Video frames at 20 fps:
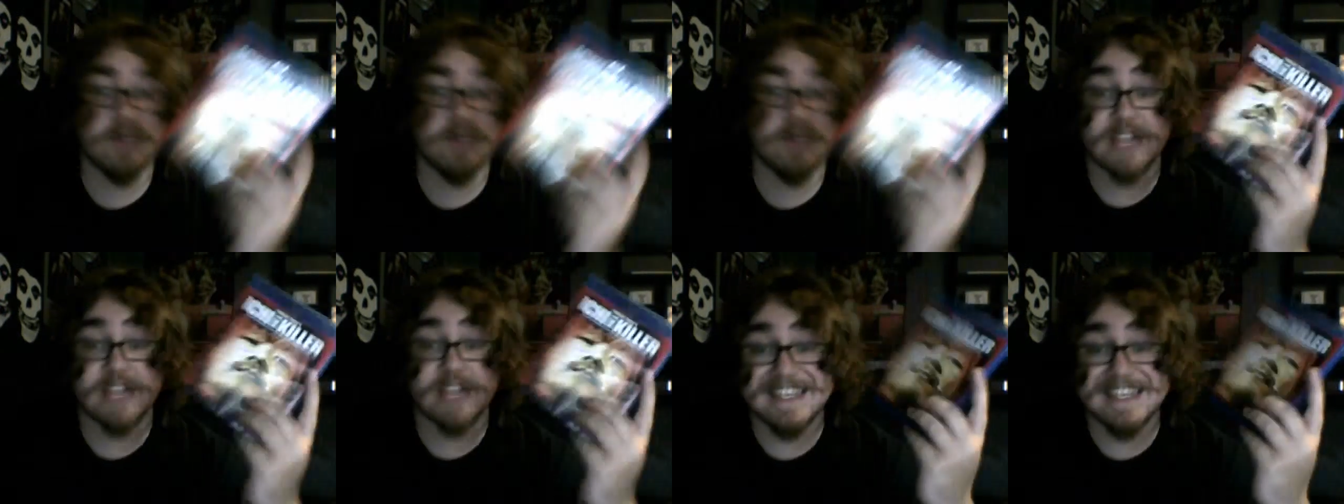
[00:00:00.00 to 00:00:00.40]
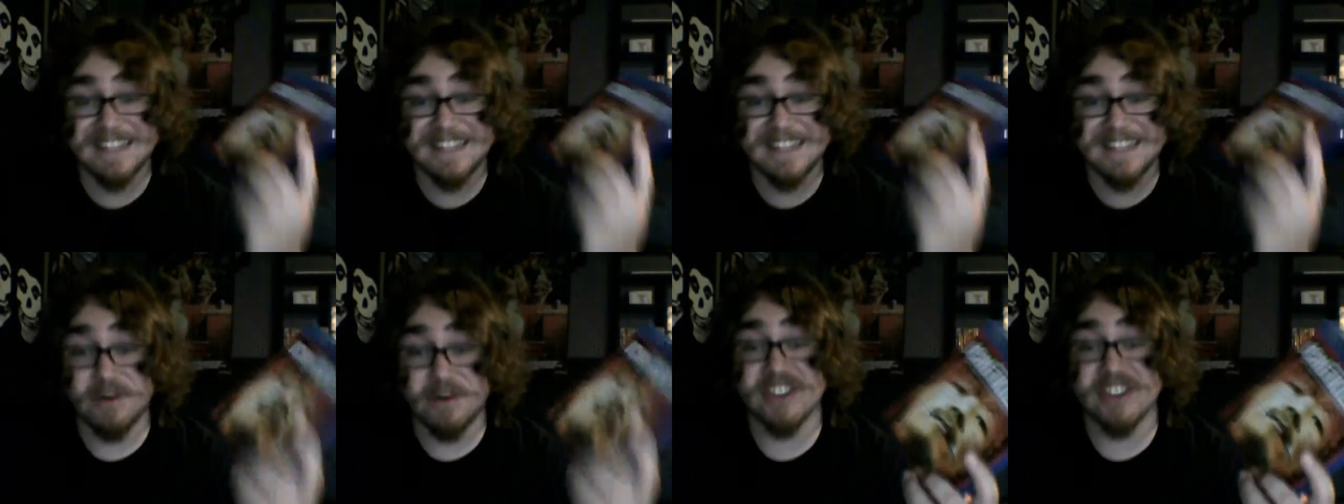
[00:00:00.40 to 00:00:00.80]
I
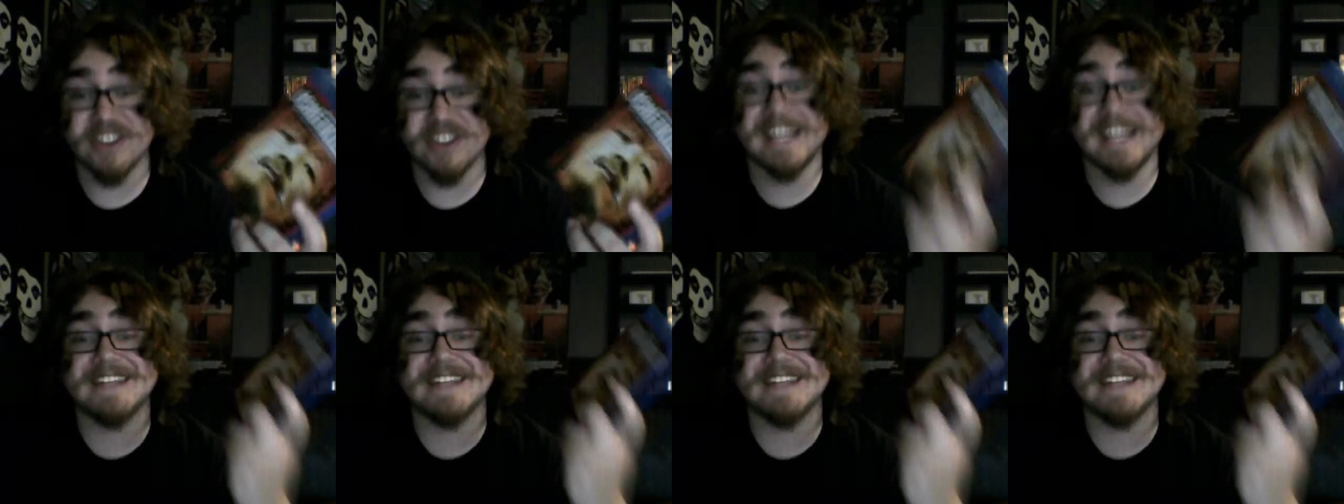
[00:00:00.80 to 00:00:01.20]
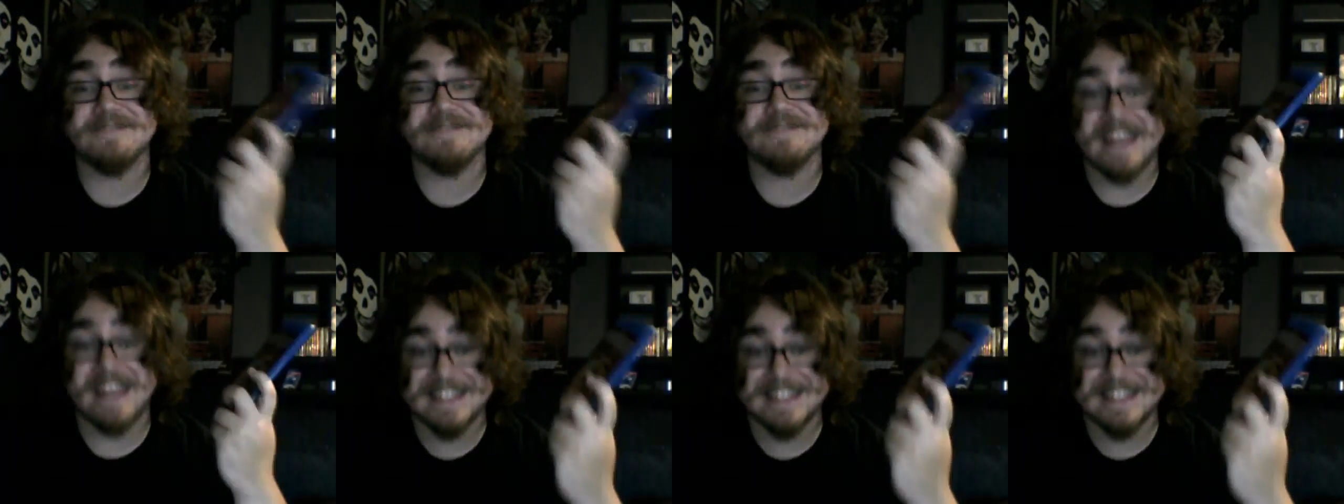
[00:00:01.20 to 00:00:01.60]
did watch and is
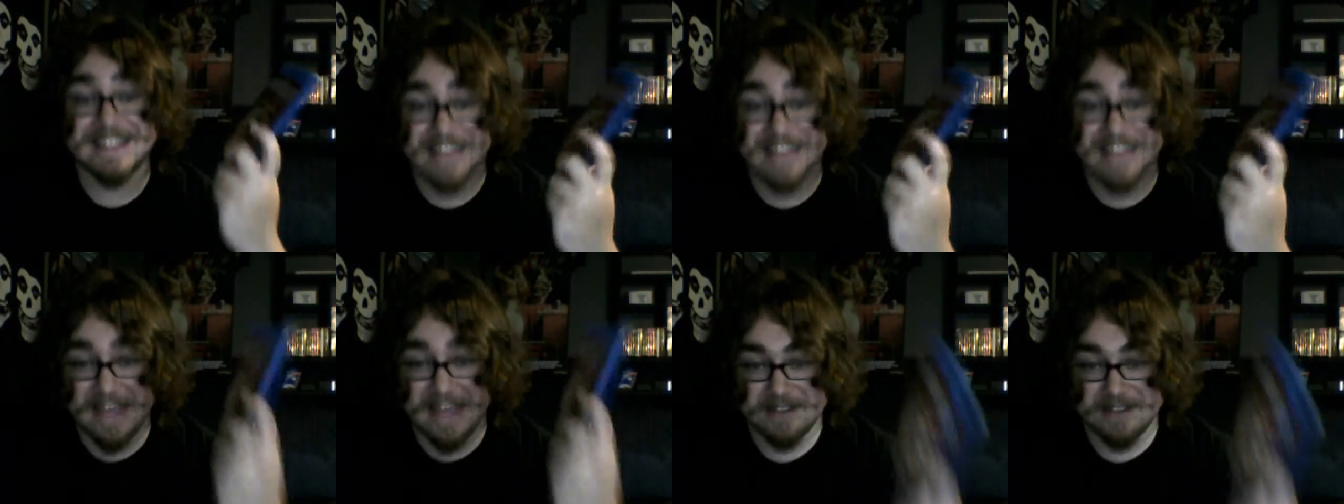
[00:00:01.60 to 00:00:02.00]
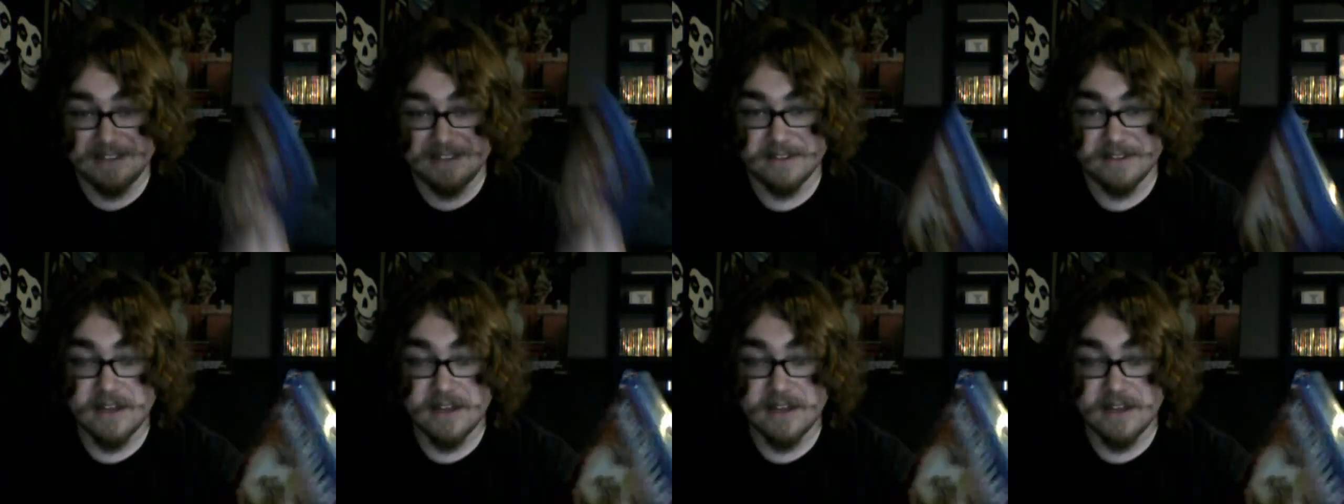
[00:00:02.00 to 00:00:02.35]
fantastic.